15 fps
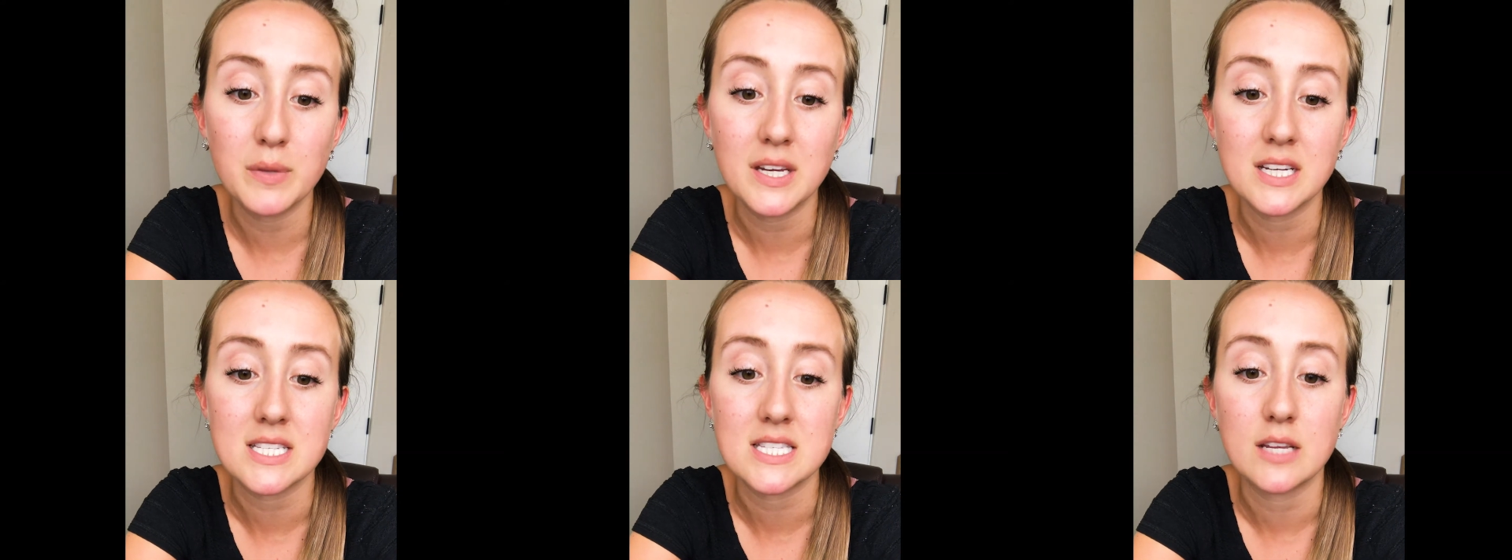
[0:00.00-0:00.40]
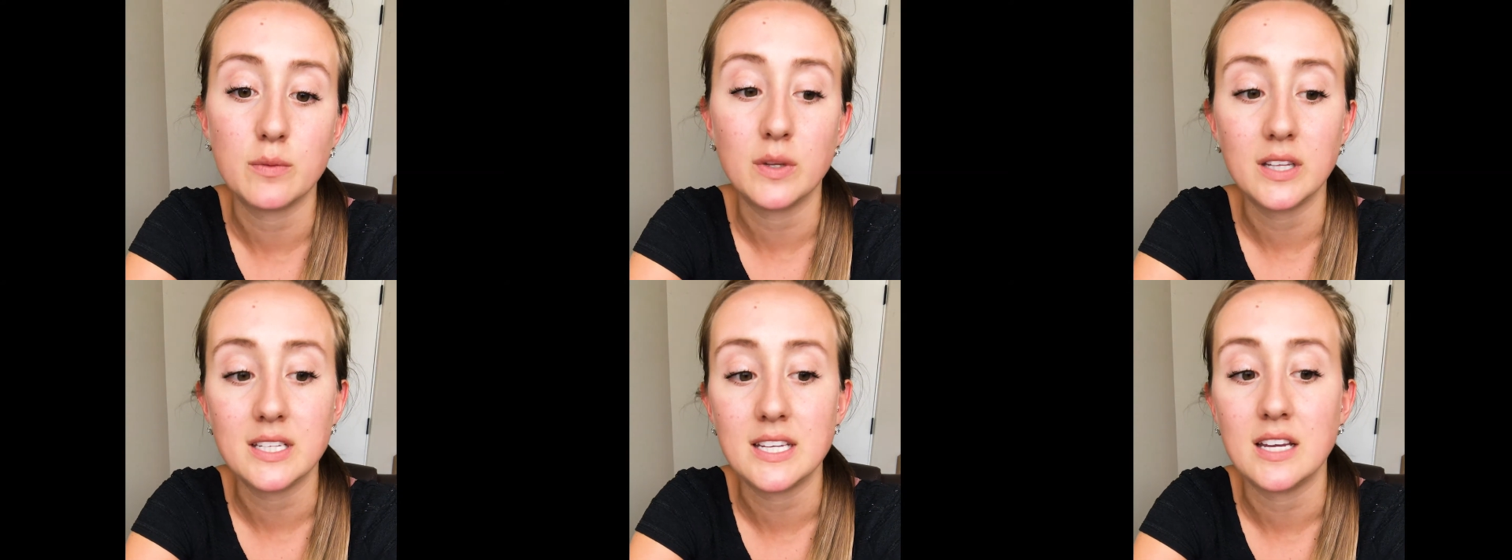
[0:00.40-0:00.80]
because they
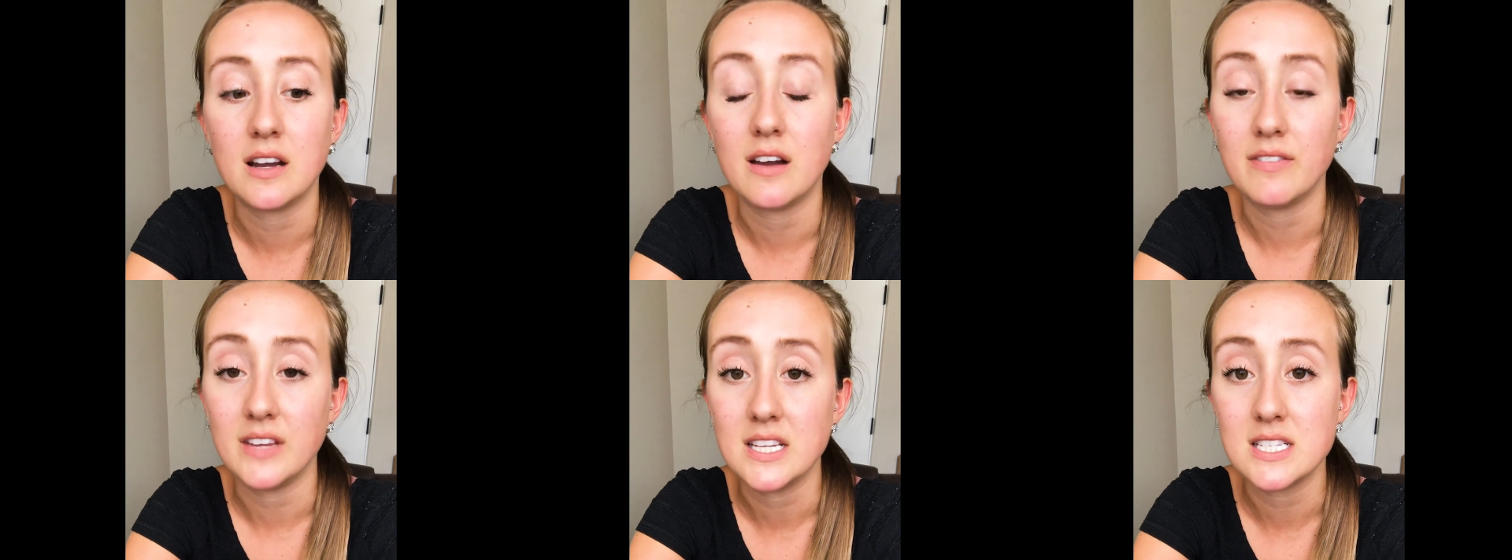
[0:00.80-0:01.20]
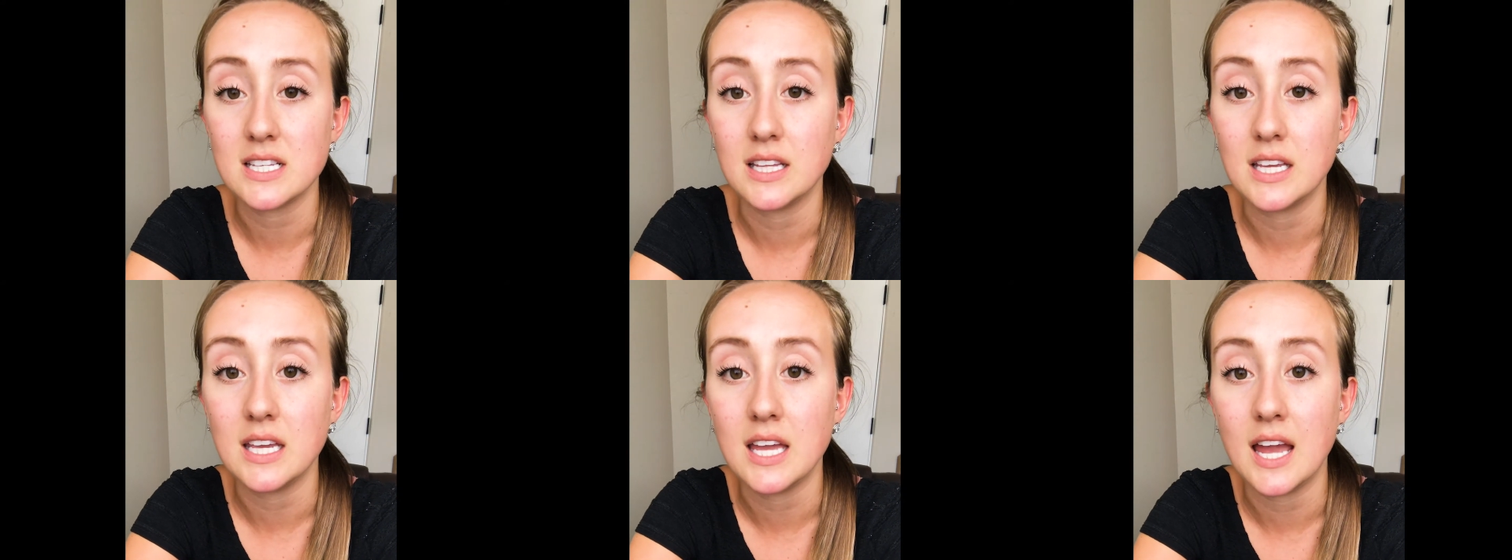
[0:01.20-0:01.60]
really take off
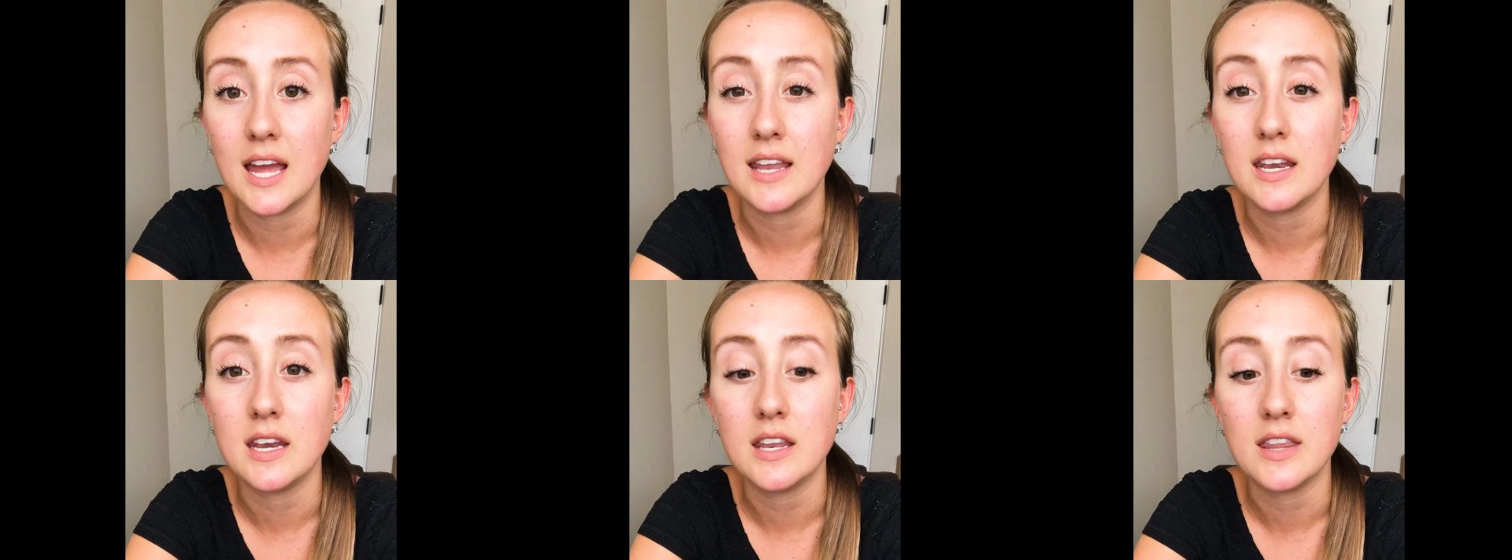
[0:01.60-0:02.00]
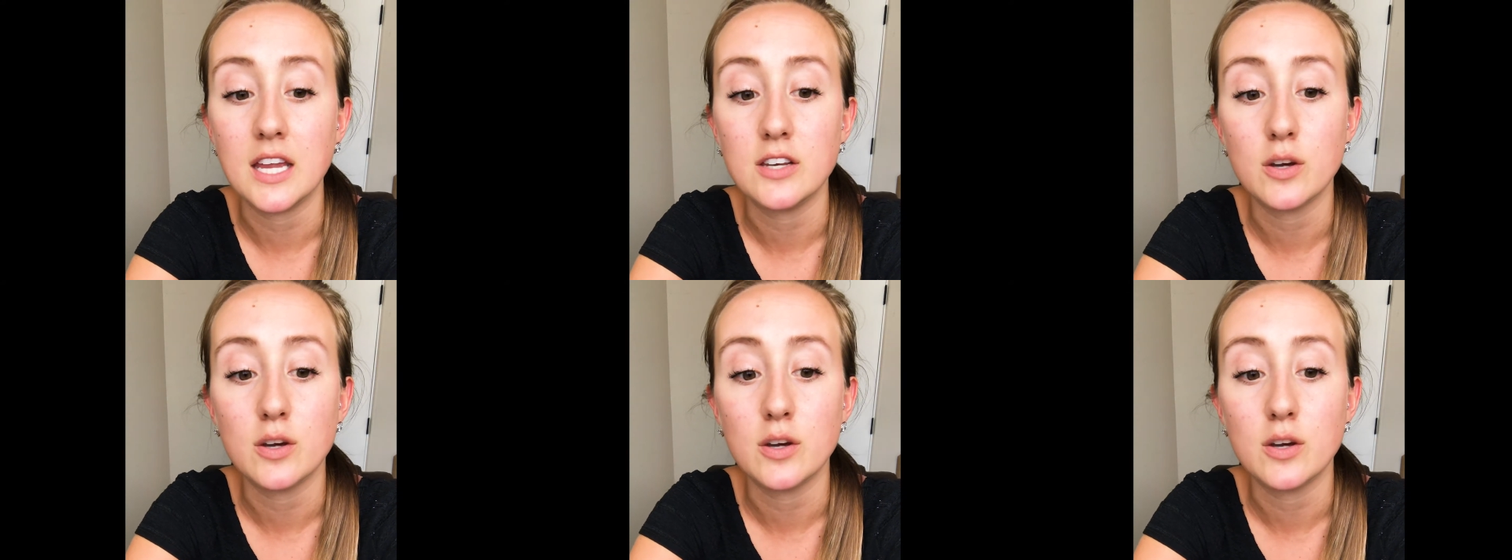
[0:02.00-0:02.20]
easily and they